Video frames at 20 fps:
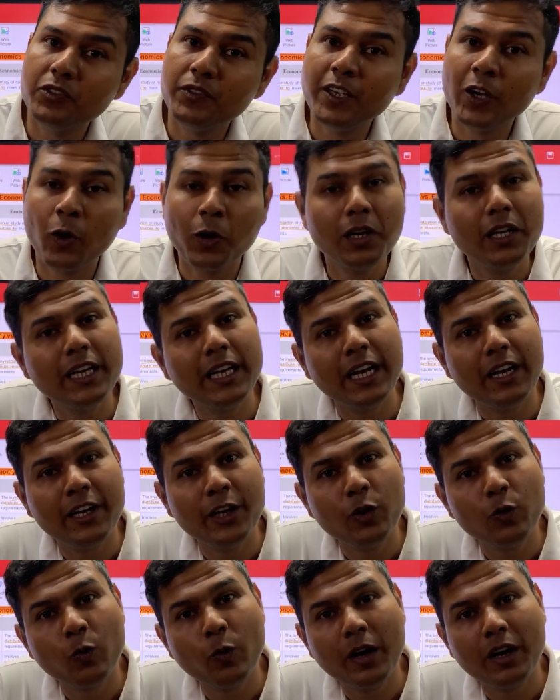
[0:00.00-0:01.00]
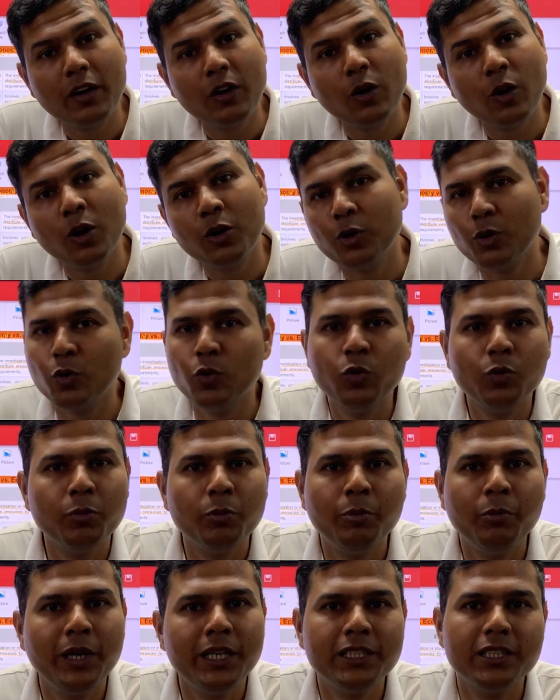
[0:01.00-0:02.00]
we only knew one or two
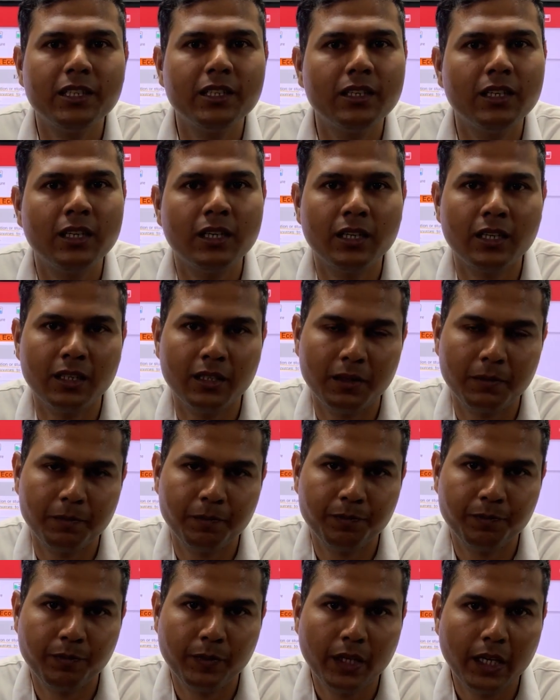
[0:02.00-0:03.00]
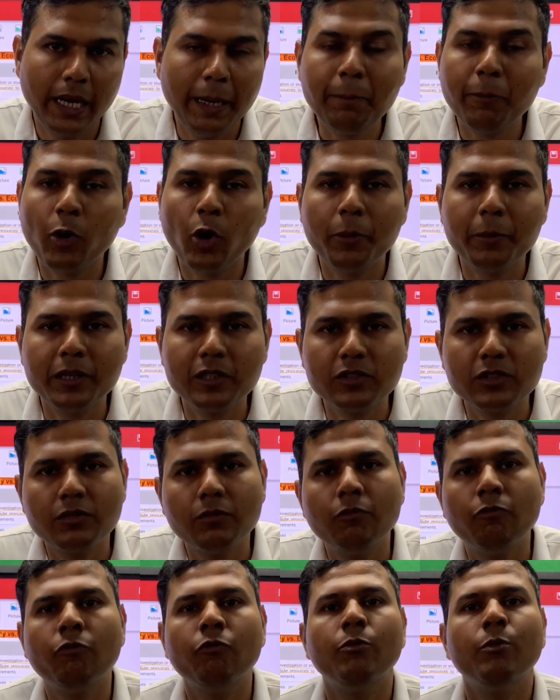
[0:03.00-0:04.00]
major employments.
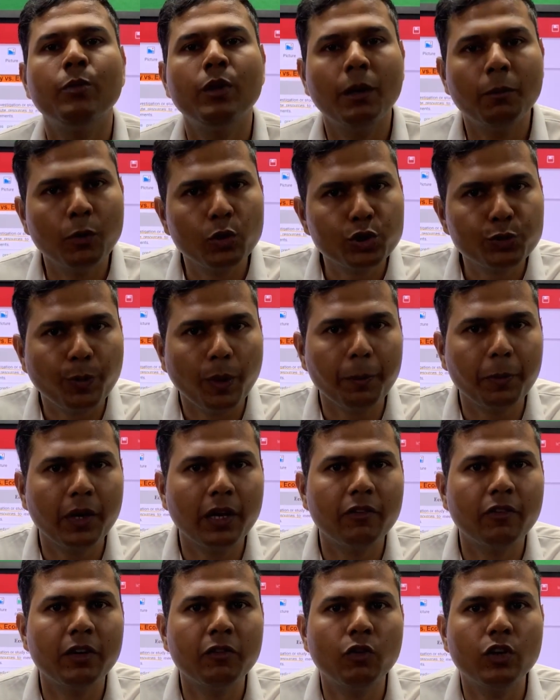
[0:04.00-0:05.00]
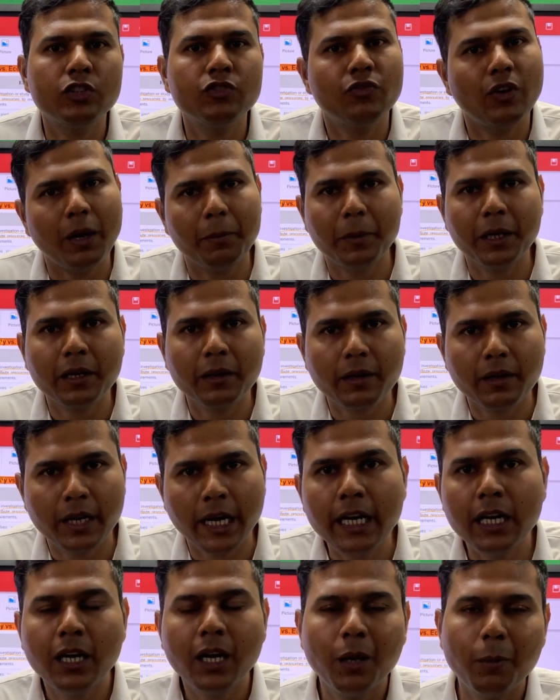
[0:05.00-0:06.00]
The most popular one was farming,
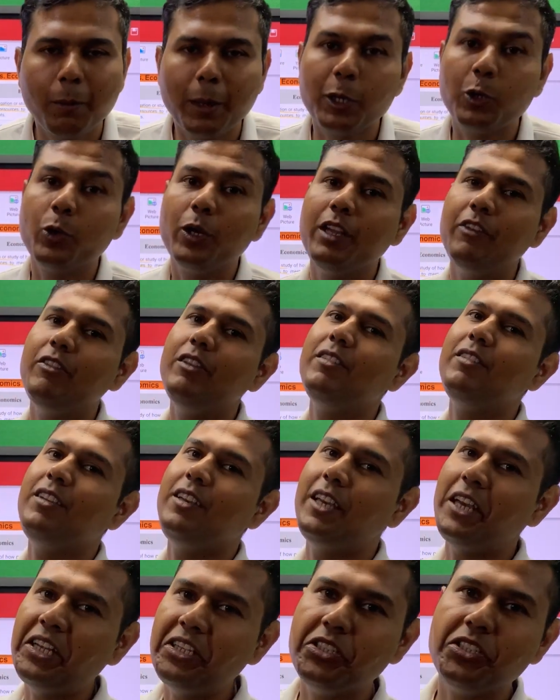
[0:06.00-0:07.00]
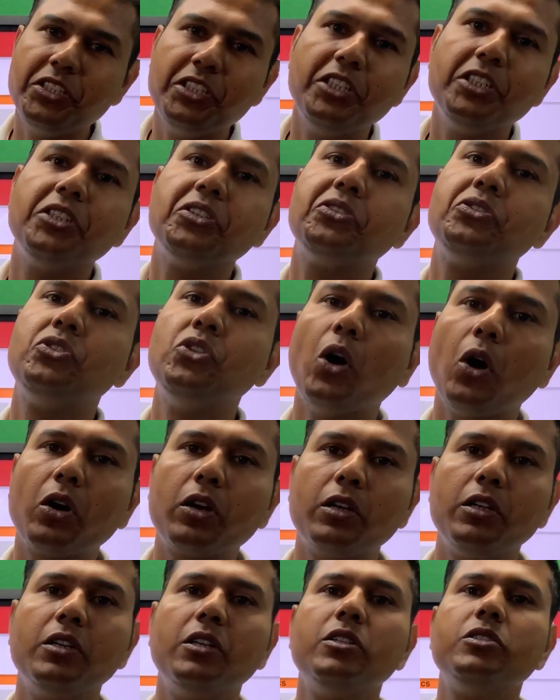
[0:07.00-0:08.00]
right? But today we see engineers,
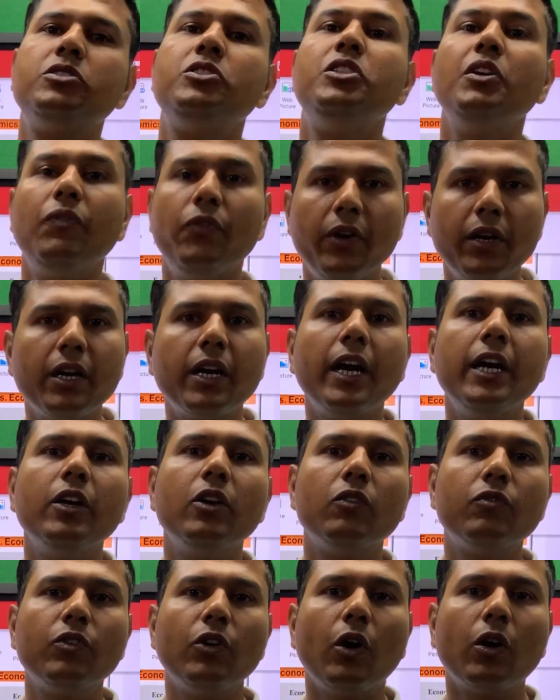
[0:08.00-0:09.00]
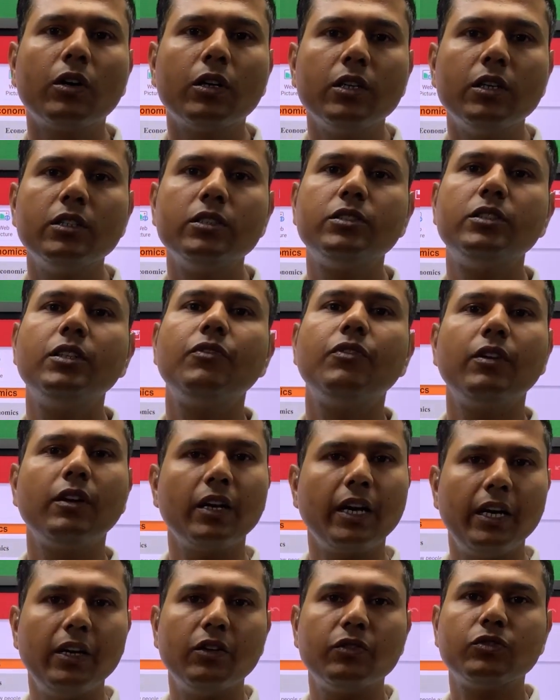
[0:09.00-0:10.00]
doctors, different kind
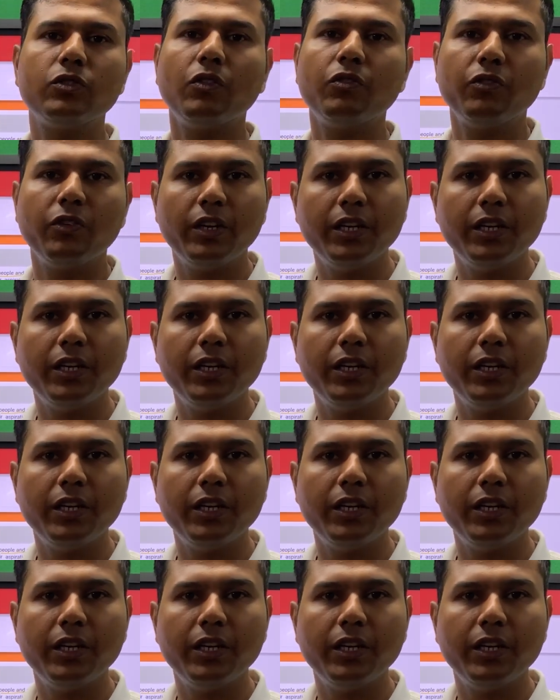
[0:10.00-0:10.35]
of software